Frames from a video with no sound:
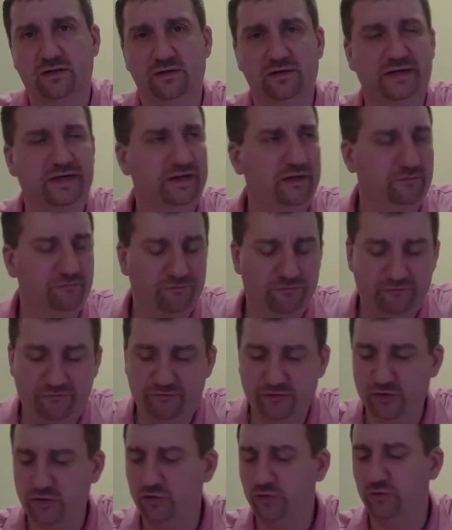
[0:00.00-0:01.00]
getting
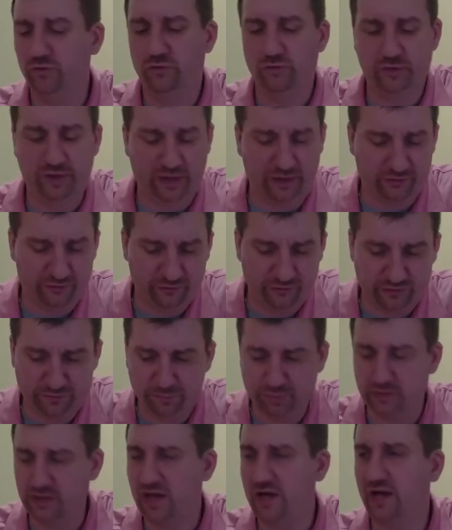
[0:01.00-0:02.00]
food and
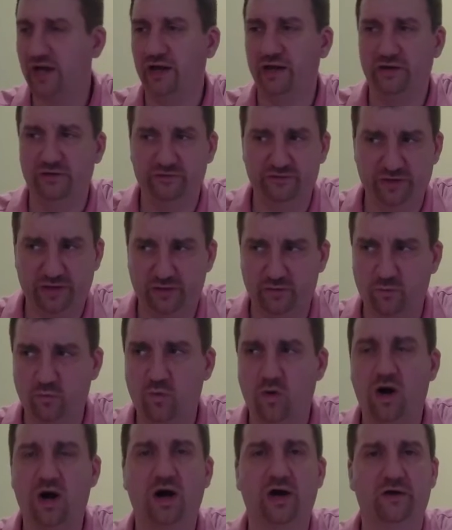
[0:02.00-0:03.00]
supplies and
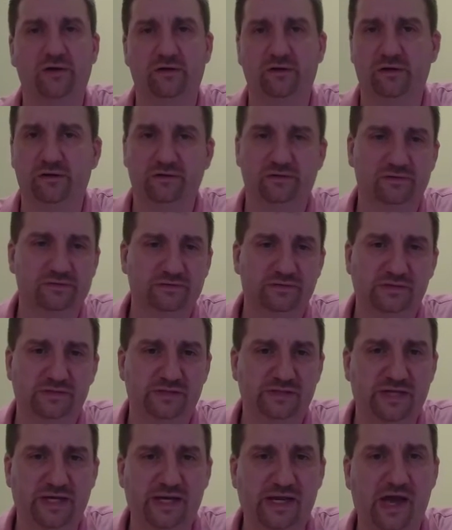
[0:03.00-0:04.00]
water
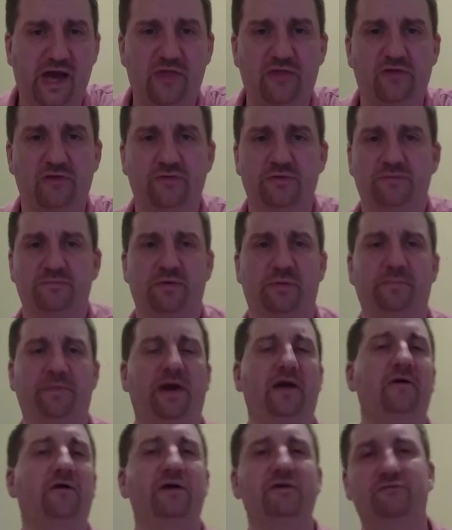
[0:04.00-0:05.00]
together,
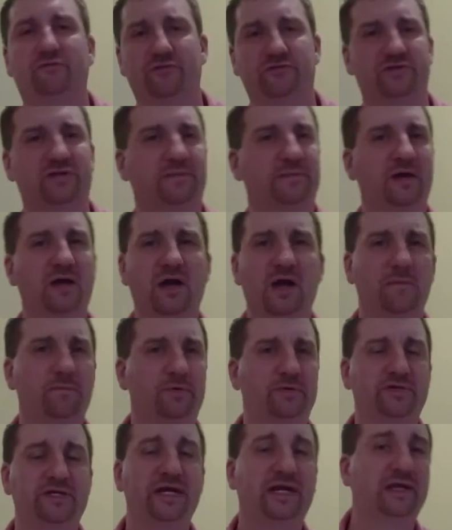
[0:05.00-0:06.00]
preparing for some
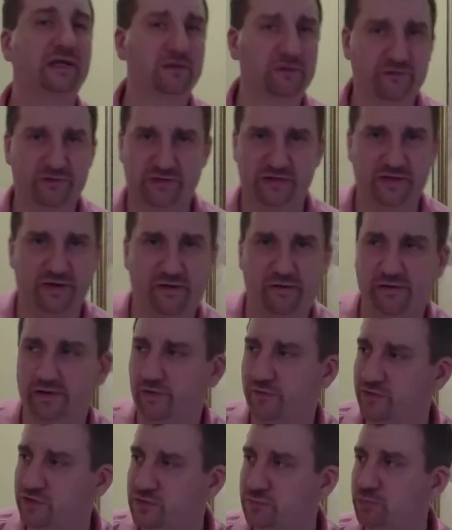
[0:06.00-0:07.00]
particular
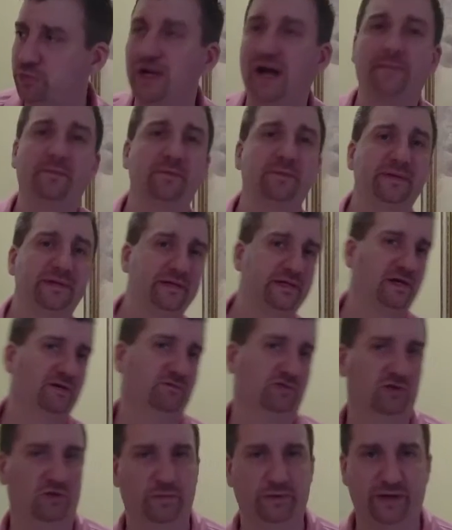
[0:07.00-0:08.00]
scenario that's probably
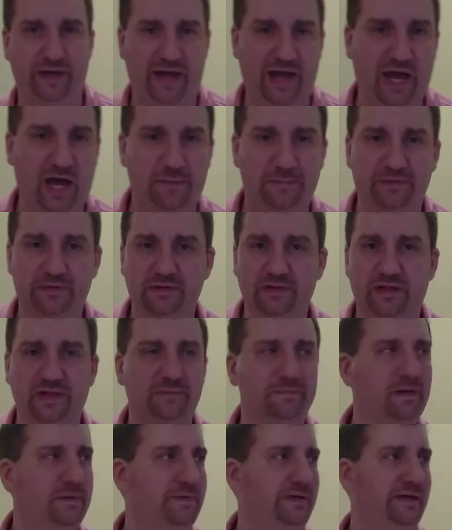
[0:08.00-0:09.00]
never going to happen, like
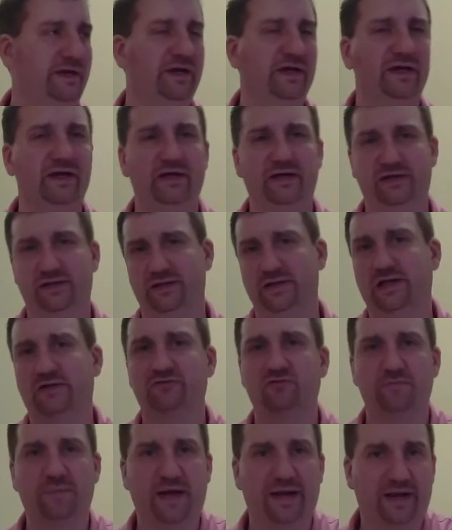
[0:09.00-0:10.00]
maybe an
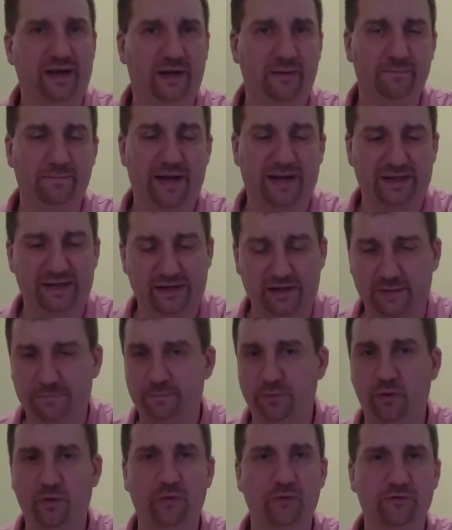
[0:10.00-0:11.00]
electromagnetic
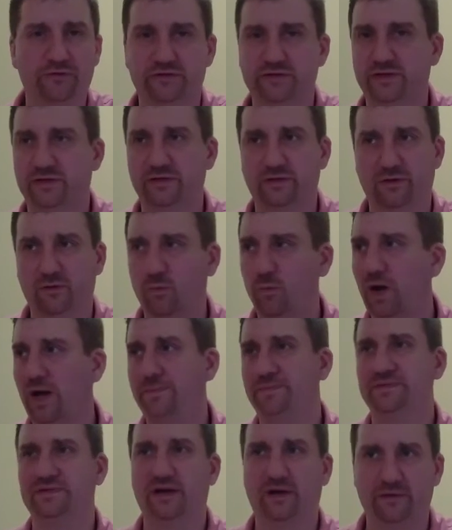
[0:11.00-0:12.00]
pulse that
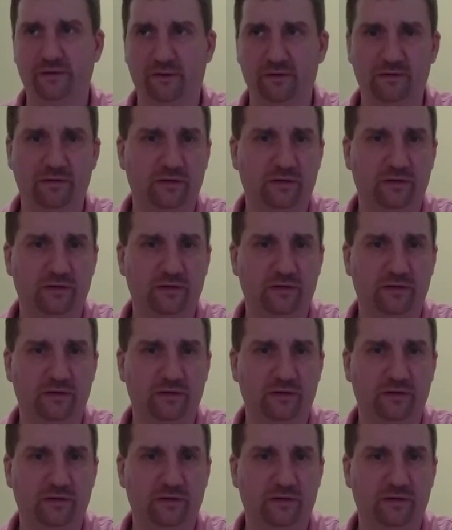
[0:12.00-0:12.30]
wipes out all